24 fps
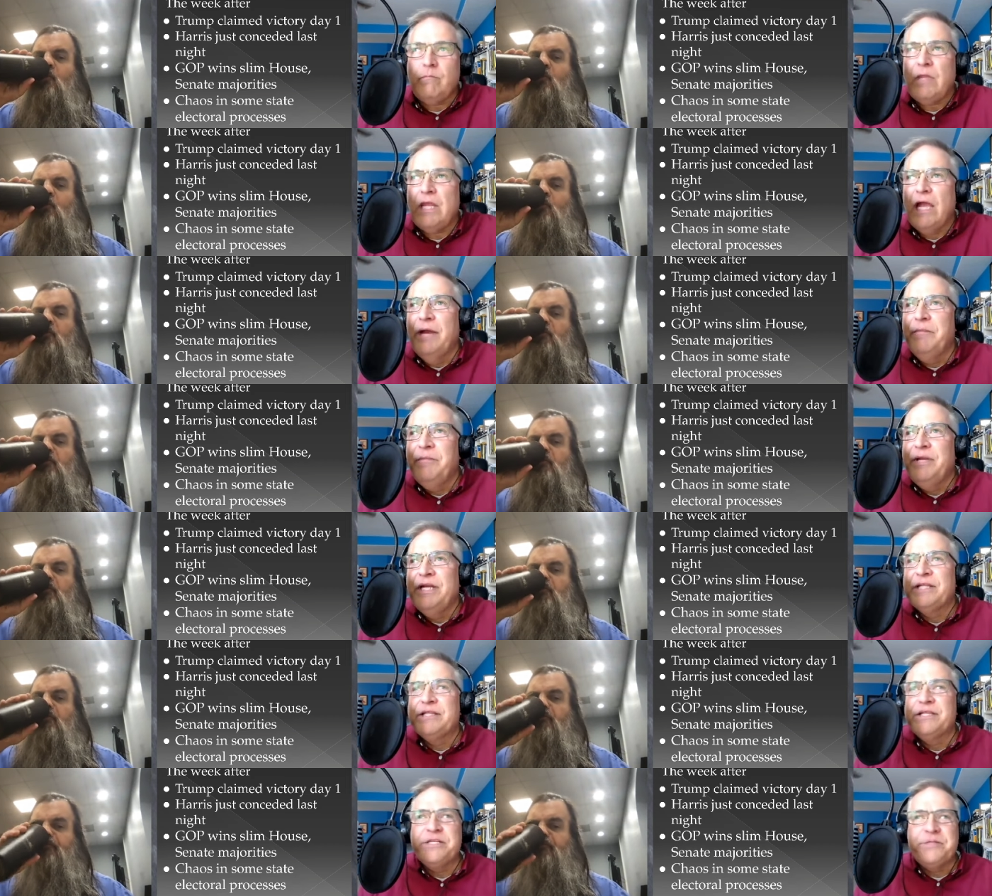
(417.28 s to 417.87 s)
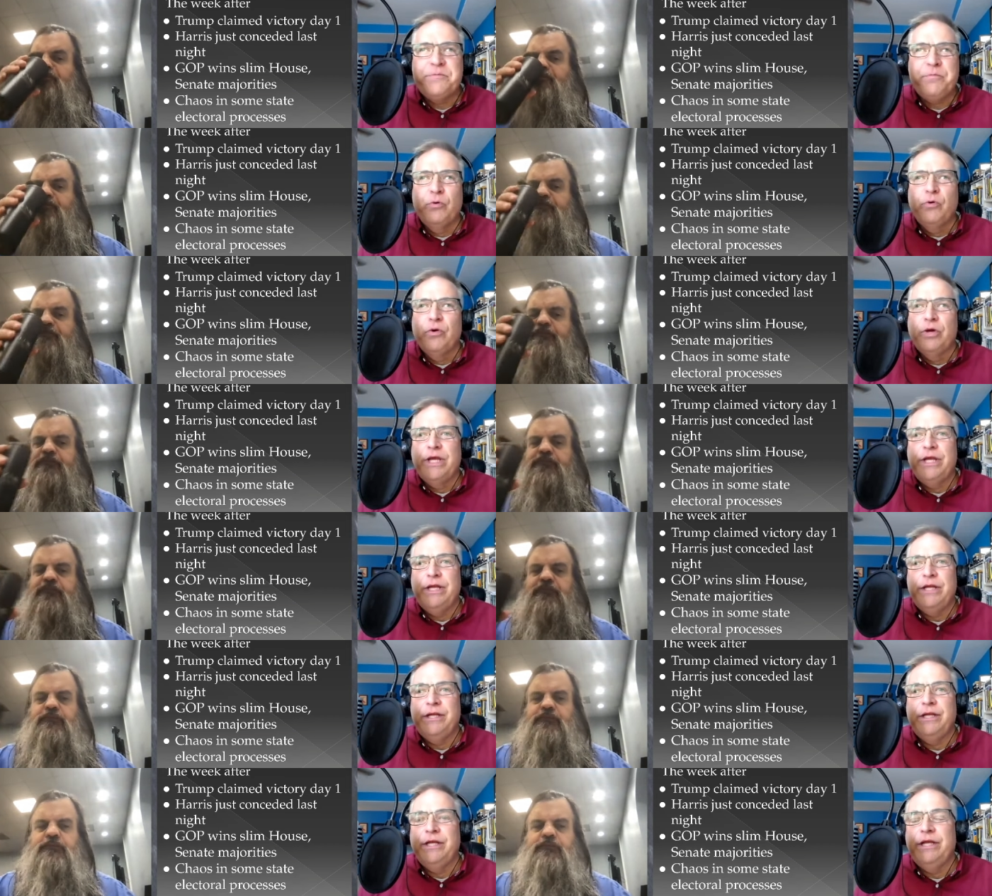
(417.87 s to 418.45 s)
Speaker 1: I mean, at this point,
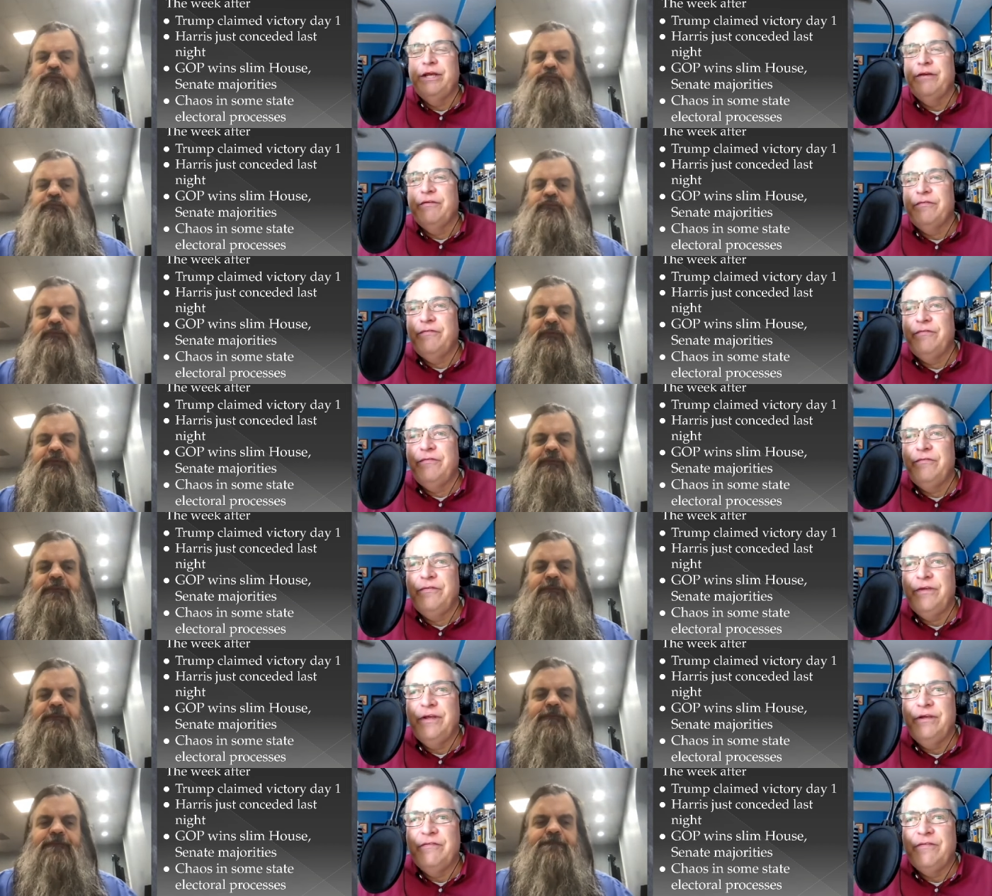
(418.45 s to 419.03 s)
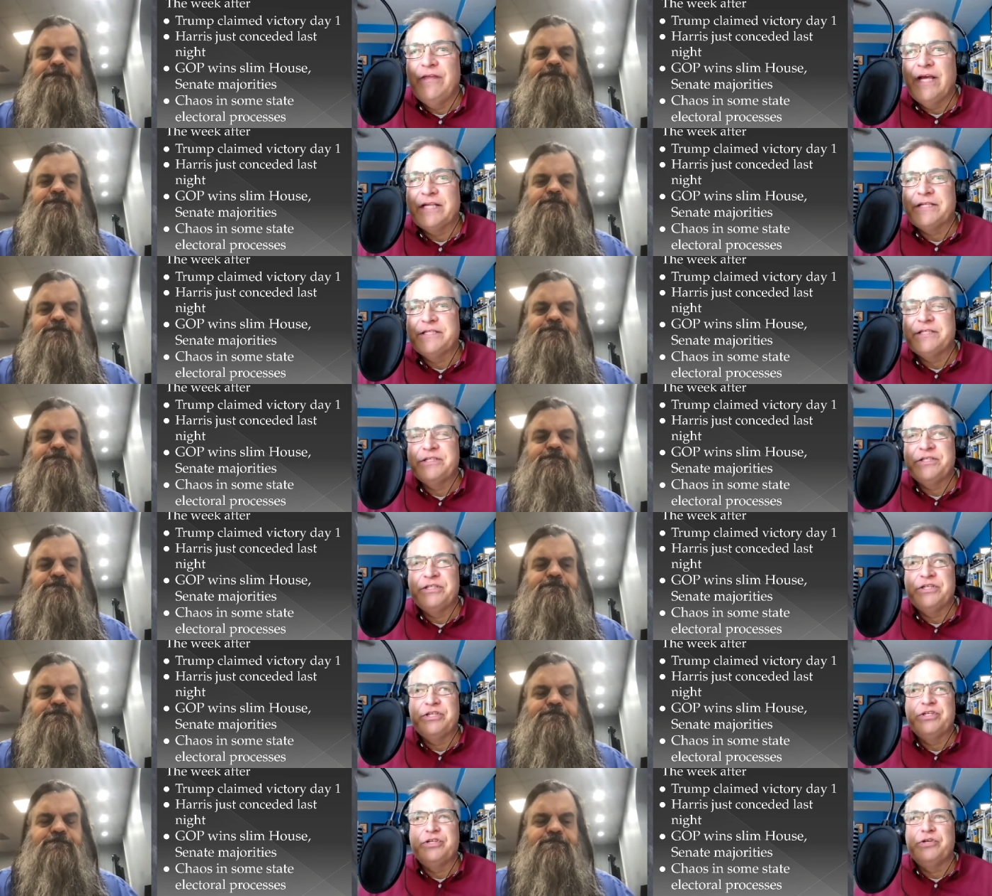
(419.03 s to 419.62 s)
if if that's the
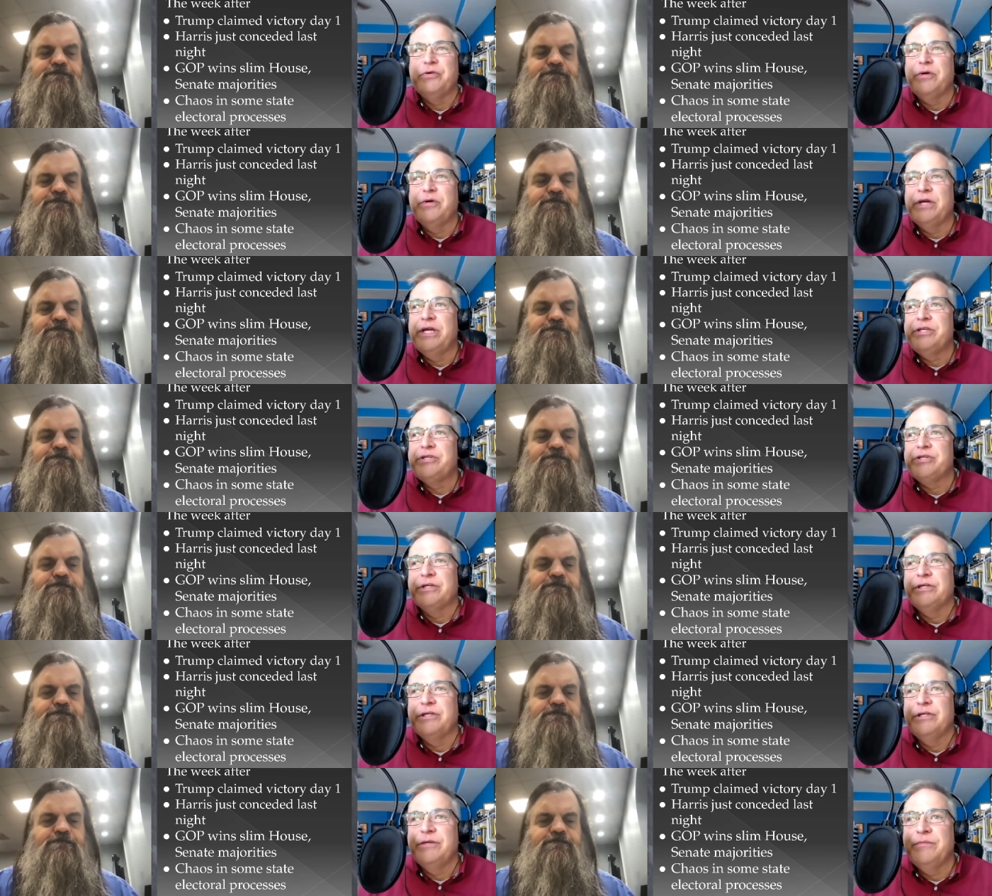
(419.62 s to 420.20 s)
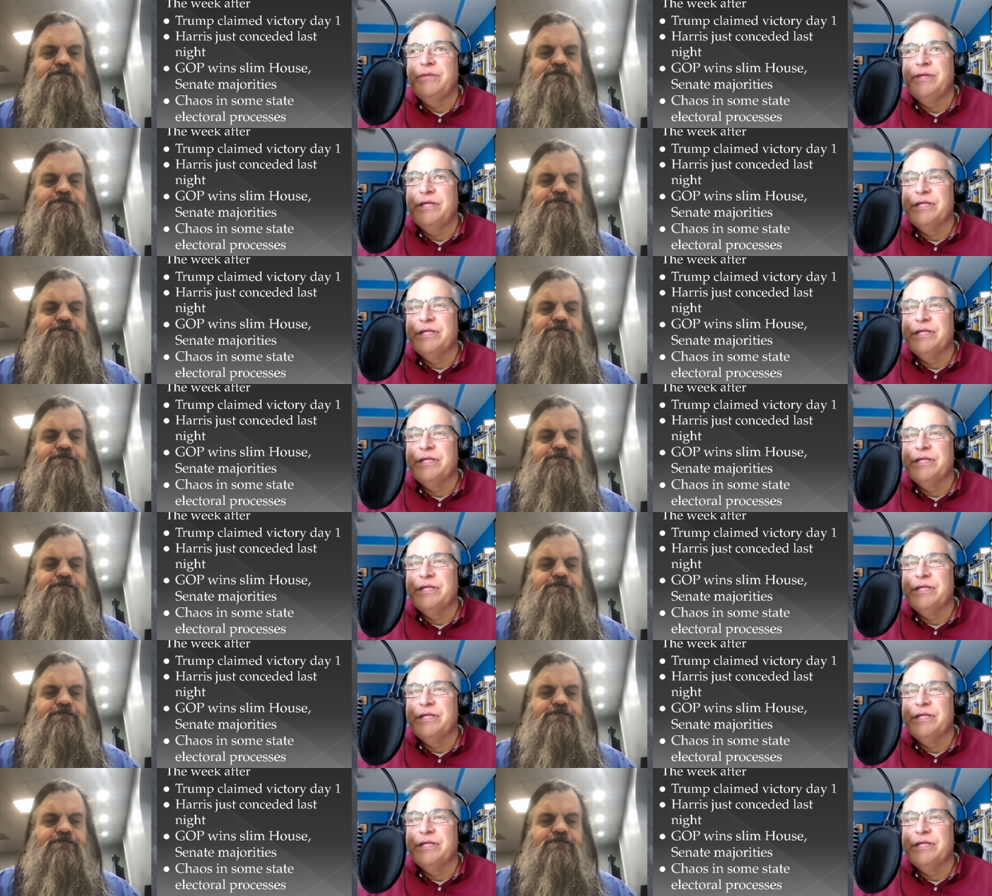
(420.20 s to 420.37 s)
situation, I mean, it's